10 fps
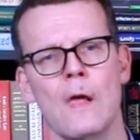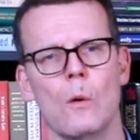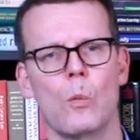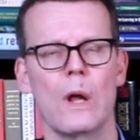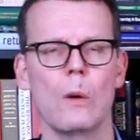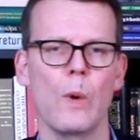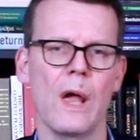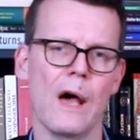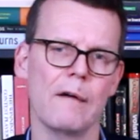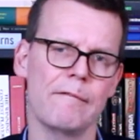Well, we
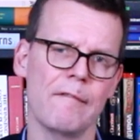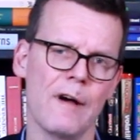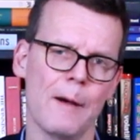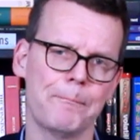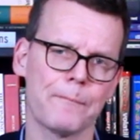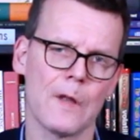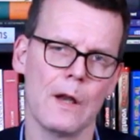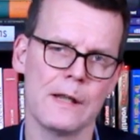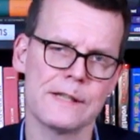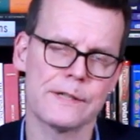have
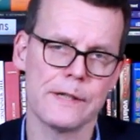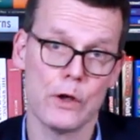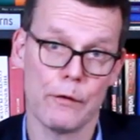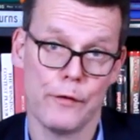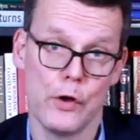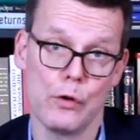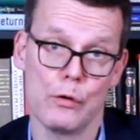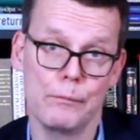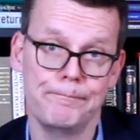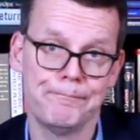listed a
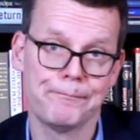few.